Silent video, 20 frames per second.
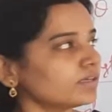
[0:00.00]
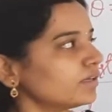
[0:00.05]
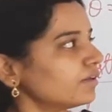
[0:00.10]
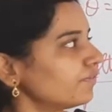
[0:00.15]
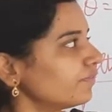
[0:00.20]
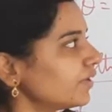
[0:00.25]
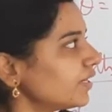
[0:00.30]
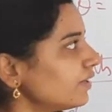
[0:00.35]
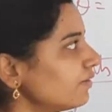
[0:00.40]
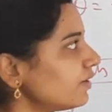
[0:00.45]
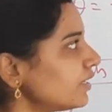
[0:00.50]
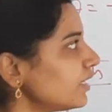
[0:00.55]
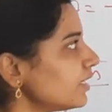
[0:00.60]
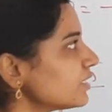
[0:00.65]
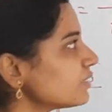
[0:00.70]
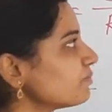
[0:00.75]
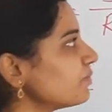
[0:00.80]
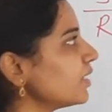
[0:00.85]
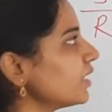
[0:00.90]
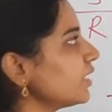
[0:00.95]
Whenever it
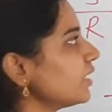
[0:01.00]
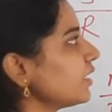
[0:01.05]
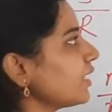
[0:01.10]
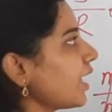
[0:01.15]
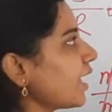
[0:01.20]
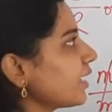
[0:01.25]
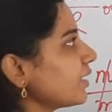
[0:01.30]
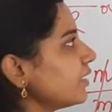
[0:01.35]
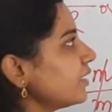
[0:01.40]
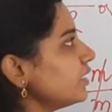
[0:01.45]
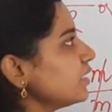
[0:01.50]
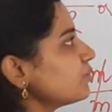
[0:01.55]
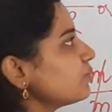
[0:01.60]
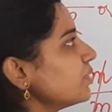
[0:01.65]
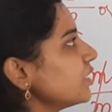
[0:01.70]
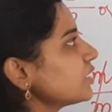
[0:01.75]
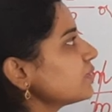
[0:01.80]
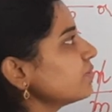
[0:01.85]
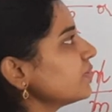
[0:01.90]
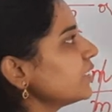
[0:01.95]
is making angular
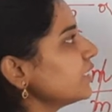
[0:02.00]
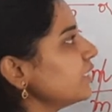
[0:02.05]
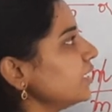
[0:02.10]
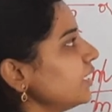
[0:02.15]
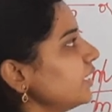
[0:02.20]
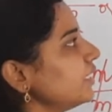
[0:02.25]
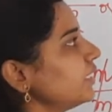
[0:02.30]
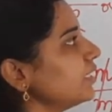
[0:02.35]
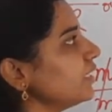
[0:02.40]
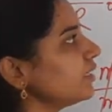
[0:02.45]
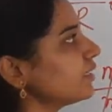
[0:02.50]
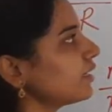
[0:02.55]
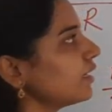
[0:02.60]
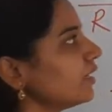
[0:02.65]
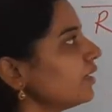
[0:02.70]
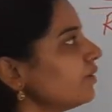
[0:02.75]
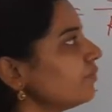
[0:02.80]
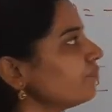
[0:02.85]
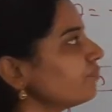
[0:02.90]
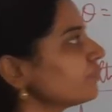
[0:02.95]
displacement d
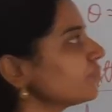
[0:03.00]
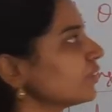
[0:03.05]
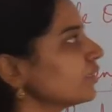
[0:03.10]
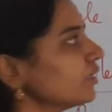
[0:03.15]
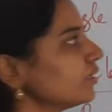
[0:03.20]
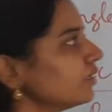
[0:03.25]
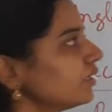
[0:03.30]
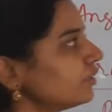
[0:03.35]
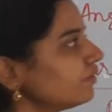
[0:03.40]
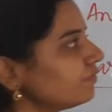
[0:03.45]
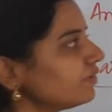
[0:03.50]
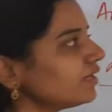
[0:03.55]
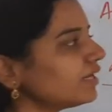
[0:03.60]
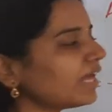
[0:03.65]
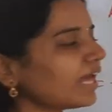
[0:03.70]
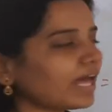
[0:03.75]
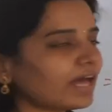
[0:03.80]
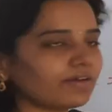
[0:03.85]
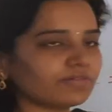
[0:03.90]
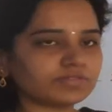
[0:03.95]
theta, it will
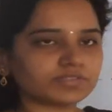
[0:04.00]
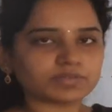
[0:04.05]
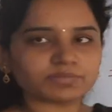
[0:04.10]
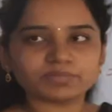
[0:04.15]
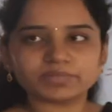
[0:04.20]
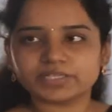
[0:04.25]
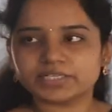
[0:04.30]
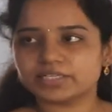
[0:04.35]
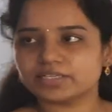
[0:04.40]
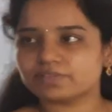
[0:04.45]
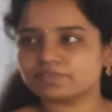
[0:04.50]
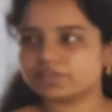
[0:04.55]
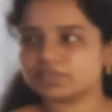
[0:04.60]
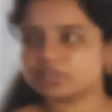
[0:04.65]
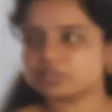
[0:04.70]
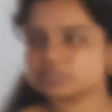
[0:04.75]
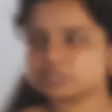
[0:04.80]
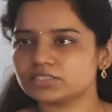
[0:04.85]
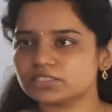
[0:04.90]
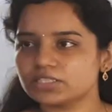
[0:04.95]
have some linear
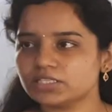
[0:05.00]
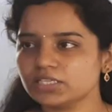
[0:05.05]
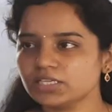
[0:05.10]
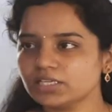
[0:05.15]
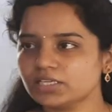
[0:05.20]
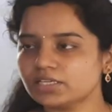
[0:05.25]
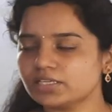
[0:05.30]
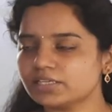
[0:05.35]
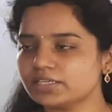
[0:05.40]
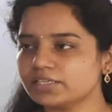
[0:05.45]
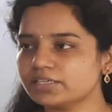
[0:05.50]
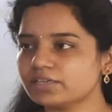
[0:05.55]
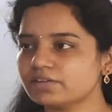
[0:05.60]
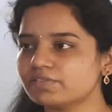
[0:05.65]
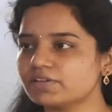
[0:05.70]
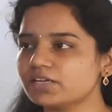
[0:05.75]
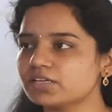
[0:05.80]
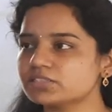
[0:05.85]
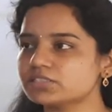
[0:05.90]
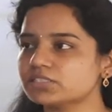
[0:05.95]
velocity. Linear
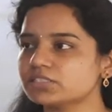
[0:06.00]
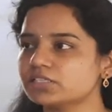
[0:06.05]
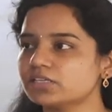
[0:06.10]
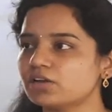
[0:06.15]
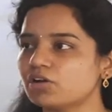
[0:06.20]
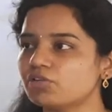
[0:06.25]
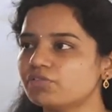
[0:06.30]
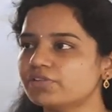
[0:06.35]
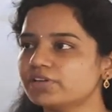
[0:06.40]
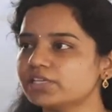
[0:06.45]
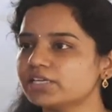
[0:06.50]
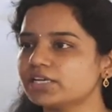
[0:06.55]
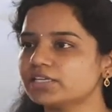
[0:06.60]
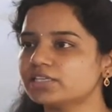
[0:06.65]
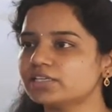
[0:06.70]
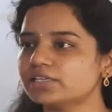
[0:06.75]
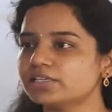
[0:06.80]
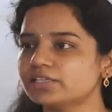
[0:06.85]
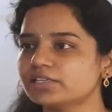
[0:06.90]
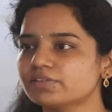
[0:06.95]
velocity, how will you get
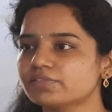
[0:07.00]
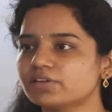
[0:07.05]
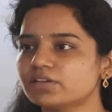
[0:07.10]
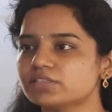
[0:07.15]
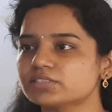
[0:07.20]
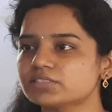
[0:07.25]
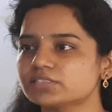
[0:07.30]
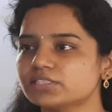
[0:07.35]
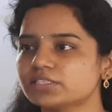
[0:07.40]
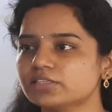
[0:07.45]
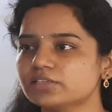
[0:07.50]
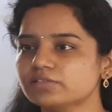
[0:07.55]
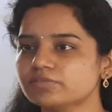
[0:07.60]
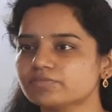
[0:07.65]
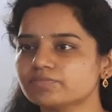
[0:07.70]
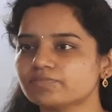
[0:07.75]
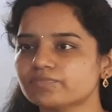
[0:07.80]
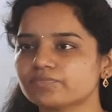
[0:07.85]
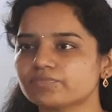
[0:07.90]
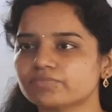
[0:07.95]
the linear velocity?
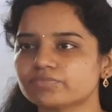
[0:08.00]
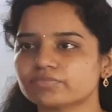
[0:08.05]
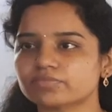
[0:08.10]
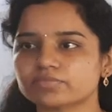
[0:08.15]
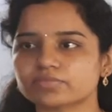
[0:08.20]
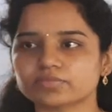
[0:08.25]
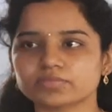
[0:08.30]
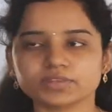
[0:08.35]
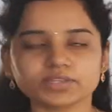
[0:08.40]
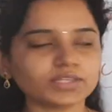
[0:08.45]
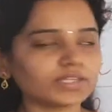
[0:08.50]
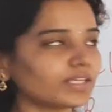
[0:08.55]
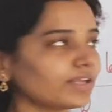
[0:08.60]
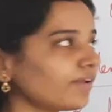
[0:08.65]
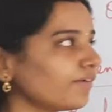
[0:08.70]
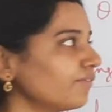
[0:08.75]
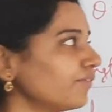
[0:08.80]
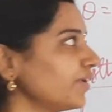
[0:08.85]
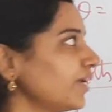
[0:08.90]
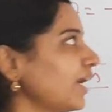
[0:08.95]

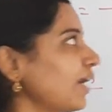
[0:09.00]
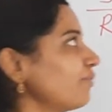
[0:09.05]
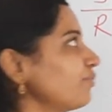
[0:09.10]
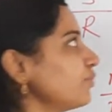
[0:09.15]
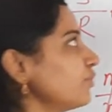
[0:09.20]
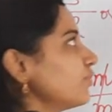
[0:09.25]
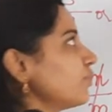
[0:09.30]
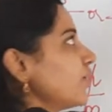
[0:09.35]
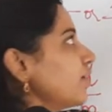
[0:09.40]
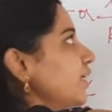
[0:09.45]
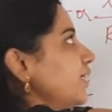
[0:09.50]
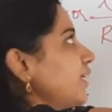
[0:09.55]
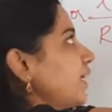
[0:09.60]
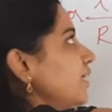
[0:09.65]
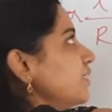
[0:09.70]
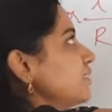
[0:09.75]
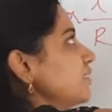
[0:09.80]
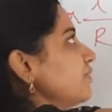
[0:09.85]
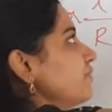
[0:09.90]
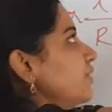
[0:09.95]
We have to draw a
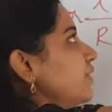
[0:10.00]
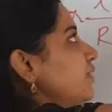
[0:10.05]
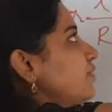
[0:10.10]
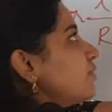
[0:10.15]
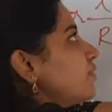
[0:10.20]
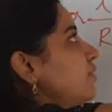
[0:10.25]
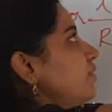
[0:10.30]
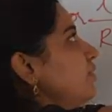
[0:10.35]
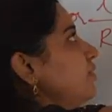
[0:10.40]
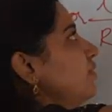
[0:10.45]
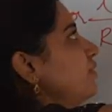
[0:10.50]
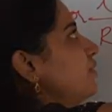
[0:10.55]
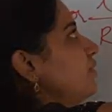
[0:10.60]
tangent, very good.